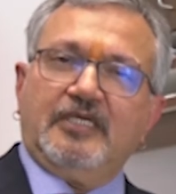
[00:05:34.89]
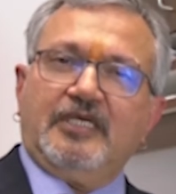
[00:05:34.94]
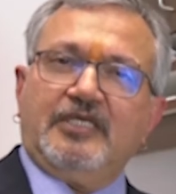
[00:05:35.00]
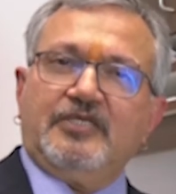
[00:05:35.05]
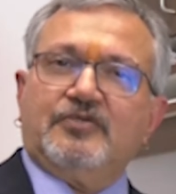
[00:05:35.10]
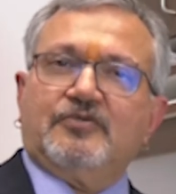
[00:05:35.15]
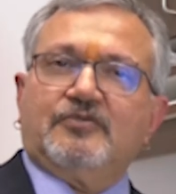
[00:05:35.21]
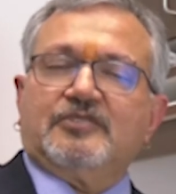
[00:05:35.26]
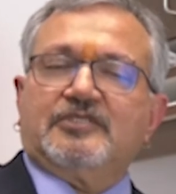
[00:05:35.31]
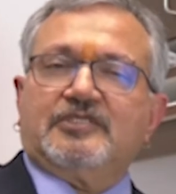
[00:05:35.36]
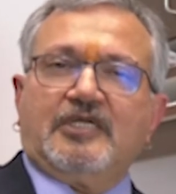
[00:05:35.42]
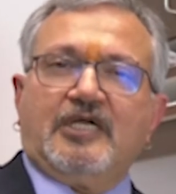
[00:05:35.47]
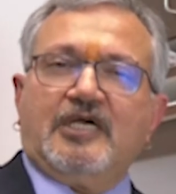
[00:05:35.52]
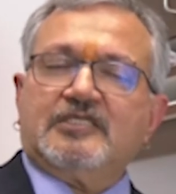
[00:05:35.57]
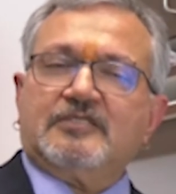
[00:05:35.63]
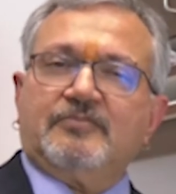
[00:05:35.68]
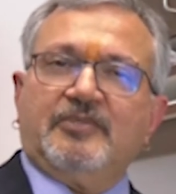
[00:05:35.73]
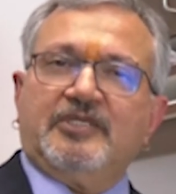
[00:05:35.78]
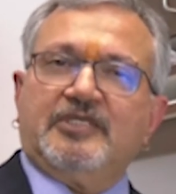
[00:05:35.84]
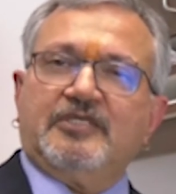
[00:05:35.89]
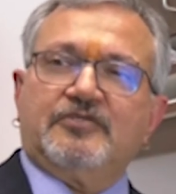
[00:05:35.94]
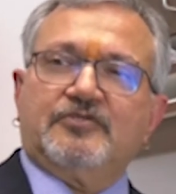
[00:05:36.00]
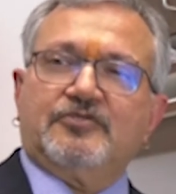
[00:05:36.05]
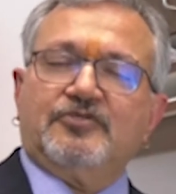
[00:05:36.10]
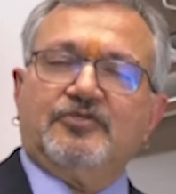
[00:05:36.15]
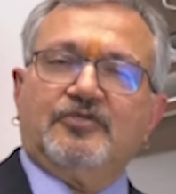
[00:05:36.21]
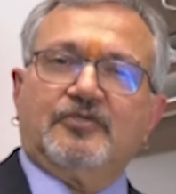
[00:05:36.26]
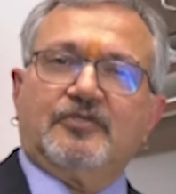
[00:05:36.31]
you could transmit it
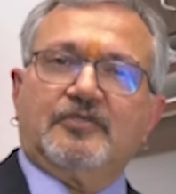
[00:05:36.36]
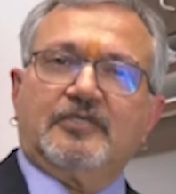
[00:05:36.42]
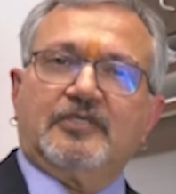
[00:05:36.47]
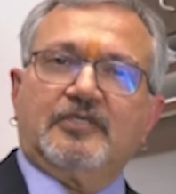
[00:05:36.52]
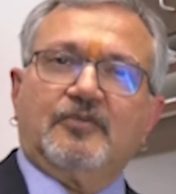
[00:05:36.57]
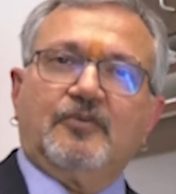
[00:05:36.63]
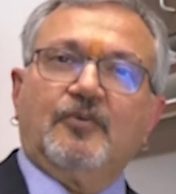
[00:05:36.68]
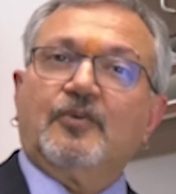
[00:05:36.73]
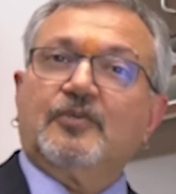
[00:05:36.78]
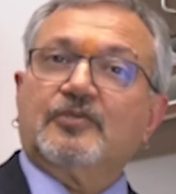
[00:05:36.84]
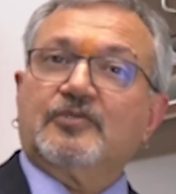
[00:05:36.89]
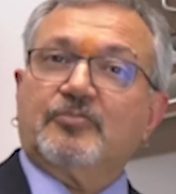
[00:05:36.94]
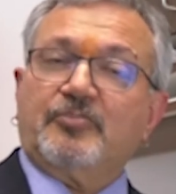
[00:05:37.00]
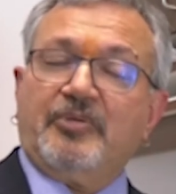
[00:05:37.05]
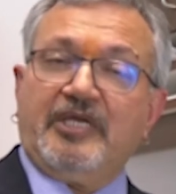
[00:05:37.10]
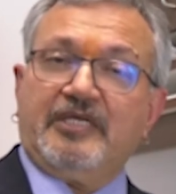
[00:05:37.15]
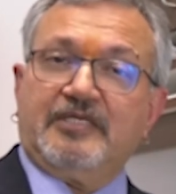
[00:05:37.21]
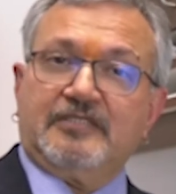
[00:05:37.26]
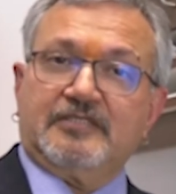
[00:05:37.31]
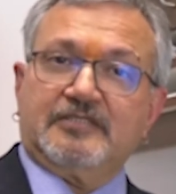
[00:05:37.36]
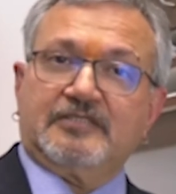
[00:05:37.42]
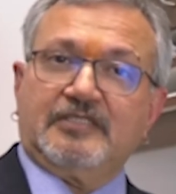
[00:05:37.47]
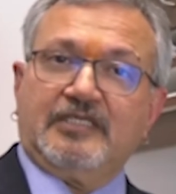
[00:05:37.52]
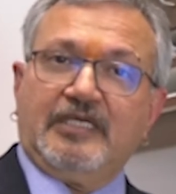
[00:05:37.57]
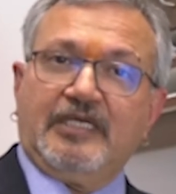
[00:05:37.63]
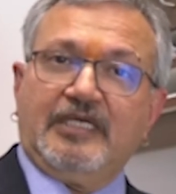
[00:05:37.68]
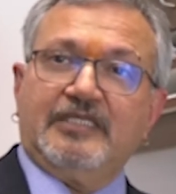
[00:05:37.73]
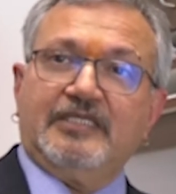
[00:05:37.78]
to your older parents,
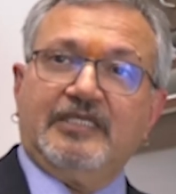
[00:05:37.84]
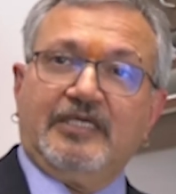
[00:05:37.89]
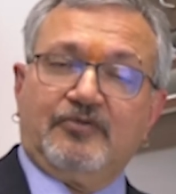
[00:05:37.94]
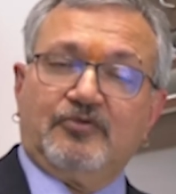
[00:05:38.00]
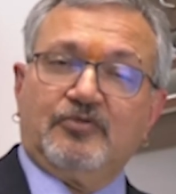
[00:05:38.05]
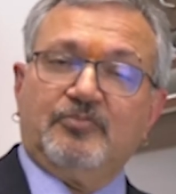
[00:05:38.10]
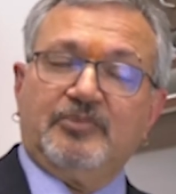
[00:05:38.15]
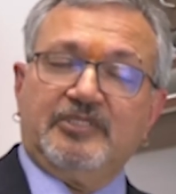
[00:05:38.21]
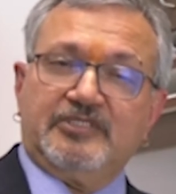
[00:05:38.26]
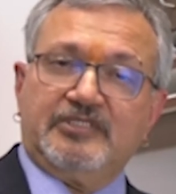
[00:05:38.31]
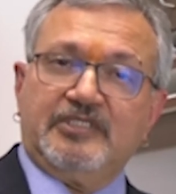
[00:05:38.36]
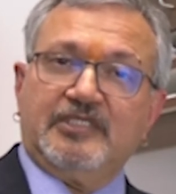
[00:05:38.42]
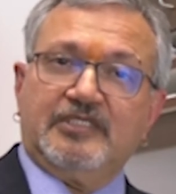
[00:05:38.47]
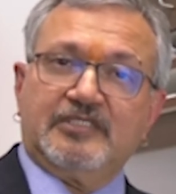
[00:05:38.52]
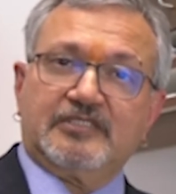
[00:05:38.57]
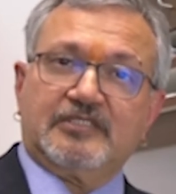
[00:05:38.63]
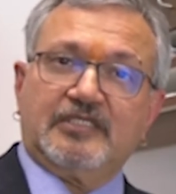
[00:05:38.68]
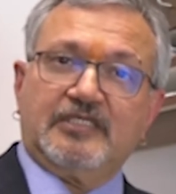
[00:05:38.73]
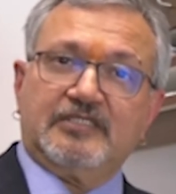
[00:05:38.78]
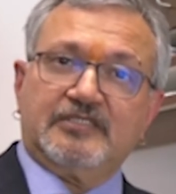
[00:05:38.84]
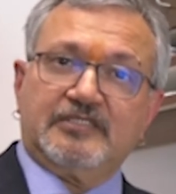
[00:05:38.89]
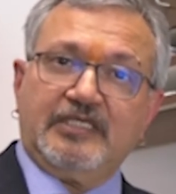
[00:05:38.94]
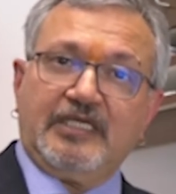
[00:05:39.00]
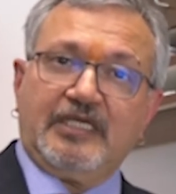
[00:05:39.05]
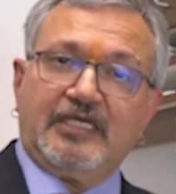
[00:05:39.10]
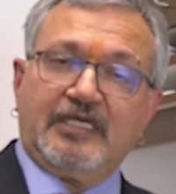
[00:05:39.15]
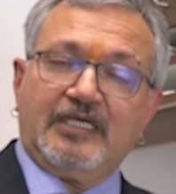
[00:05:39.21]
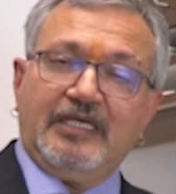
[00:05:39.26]
and they could be seriously
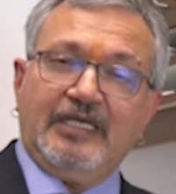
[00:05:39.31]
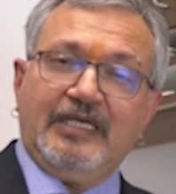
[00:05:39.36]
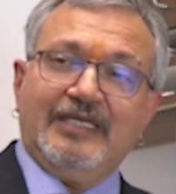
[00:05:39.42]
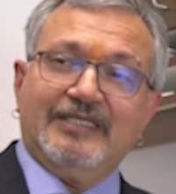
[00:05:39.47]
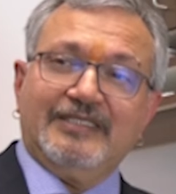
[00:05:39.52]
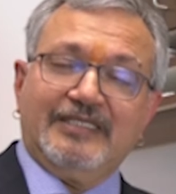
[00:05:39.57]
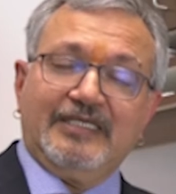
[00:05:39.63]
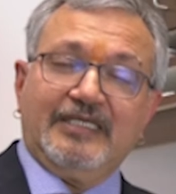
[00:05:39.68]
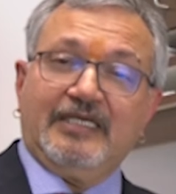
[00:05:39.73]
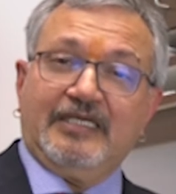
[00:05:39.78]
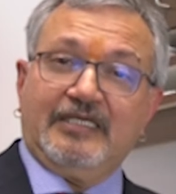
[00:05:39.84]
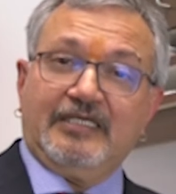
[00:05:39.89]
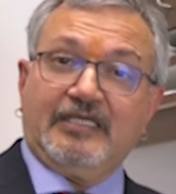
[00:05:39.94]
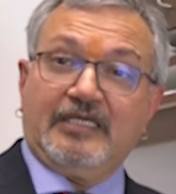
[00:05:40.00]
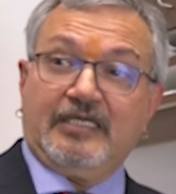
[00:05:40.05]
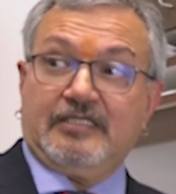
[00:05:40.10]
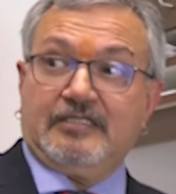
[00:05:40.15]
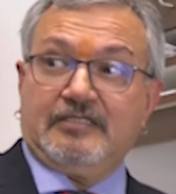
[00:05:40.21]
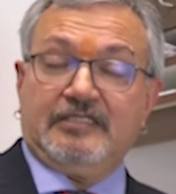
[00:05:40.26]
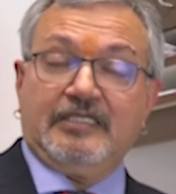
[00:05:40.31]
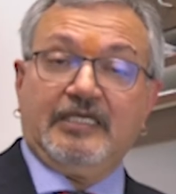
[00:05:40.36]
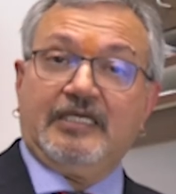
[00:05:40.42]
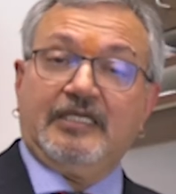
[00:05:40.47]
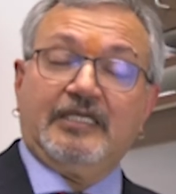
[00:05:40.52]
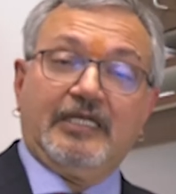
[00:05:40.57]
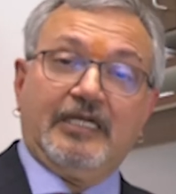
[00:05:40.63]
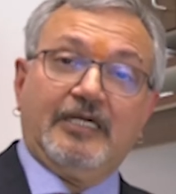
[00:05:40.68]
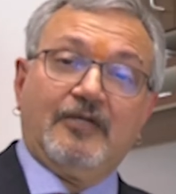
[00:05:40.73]
sick, and they
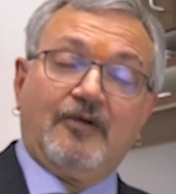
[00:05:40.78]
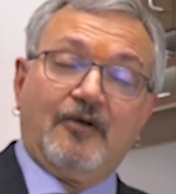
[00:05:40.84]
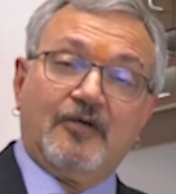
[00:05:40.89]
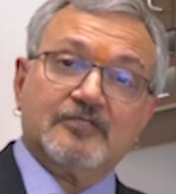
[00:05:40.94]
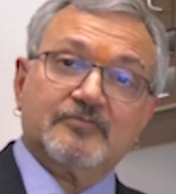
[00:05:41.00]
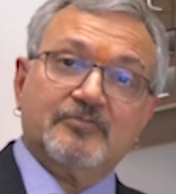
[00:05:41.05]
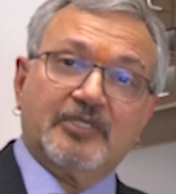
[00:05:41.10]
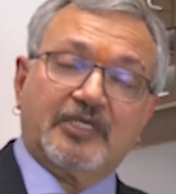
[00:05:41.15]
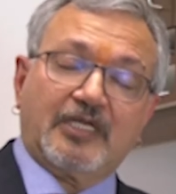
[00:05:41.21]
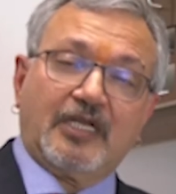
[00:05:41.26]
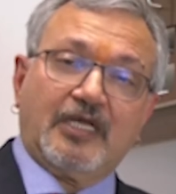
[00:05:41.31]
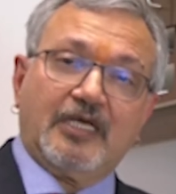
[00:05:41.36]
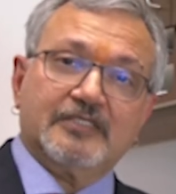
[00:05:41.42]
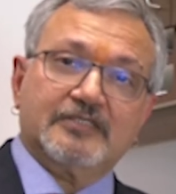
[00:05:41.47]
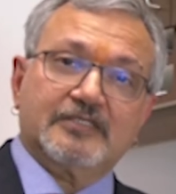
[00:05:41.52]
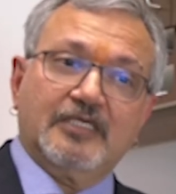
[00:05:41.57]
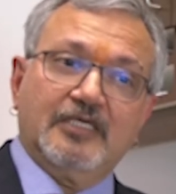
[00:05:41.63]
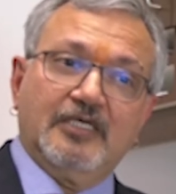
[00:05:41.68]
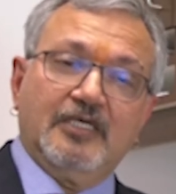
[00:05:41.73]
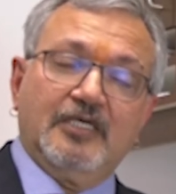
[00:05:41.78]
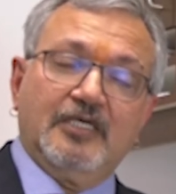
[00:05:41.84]
can get hospitalized.